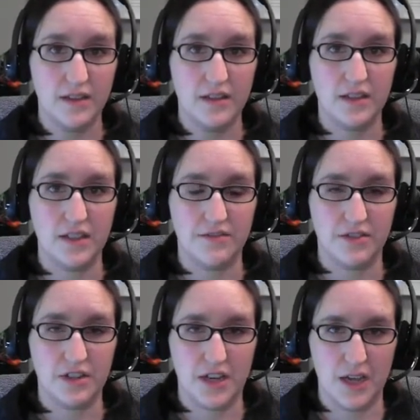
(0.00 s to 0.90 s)
the
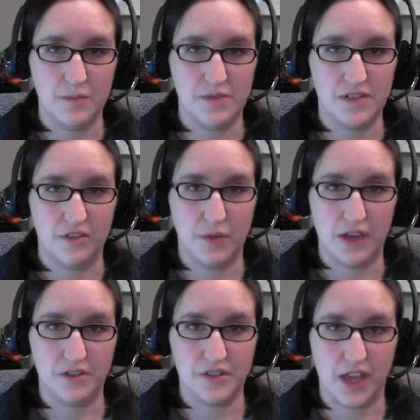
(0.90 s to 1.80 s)
different types of
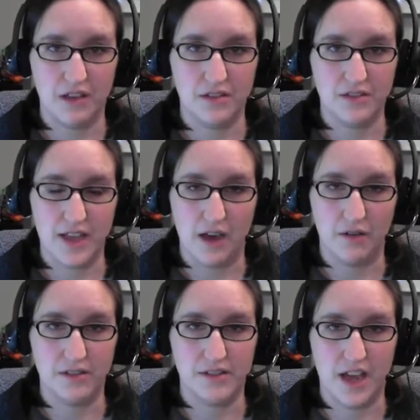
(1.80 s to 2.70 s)
minor scales out
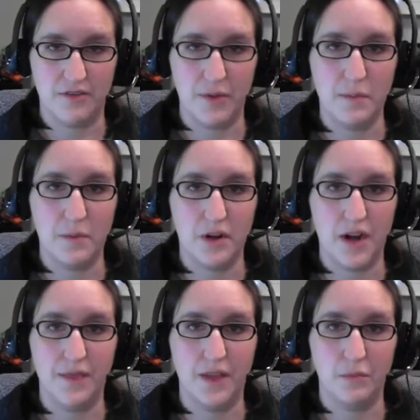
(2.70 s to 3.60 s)
on staff paper
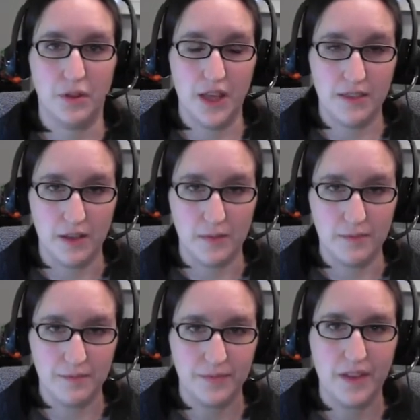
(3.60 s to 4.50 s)
and then play them,
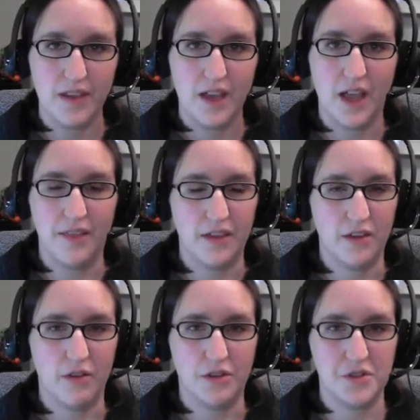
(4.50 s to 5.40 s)
and then
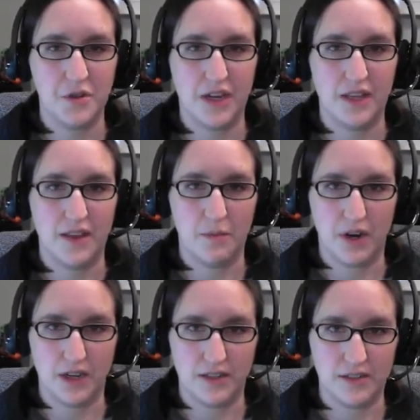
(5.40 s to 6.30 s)
you're also getting that
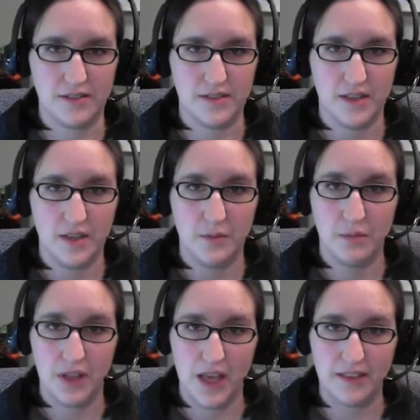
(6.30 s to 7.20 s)
practice
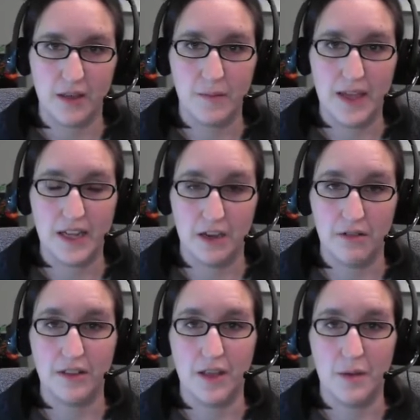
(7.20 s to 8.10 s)
playing them and
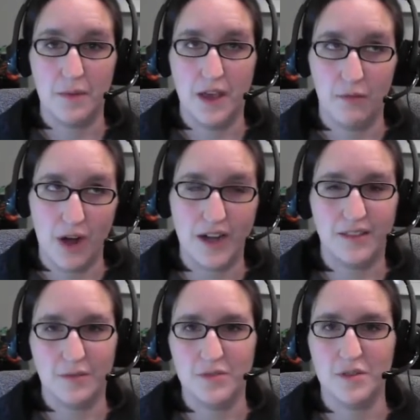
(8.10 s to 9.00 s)
hearing them and writing
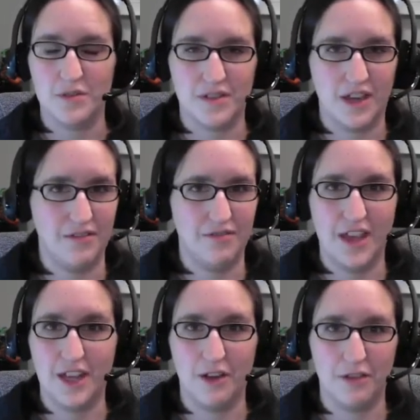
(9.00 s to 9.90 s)
them, so it's kind of
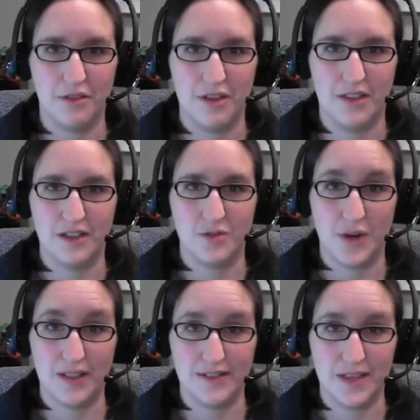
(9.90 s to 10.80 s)
hitting all three things
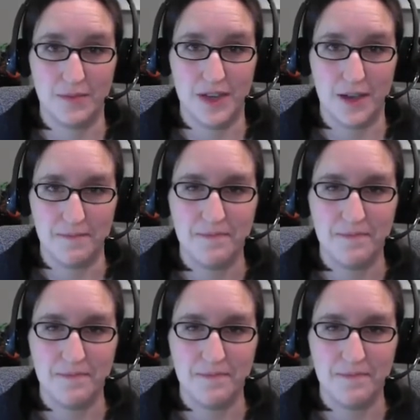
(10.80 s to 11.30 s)
right at the same time.